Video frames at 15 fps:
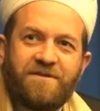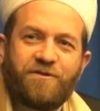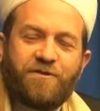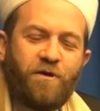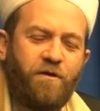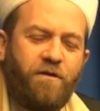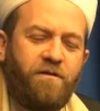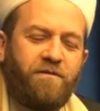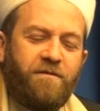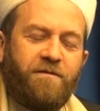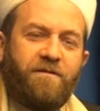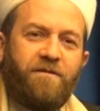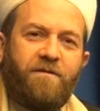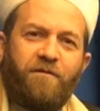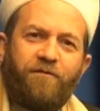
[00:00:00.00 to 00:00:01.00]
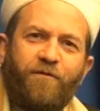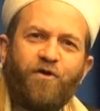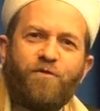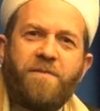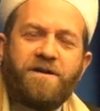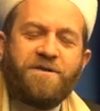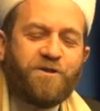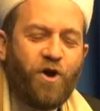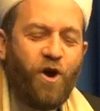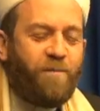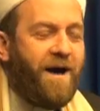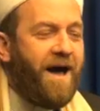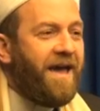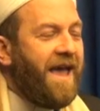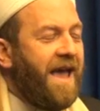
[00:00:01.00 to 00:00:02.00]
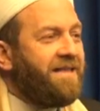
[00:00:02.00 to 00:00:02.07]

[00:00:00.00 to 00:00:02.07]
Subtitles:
So few months go by,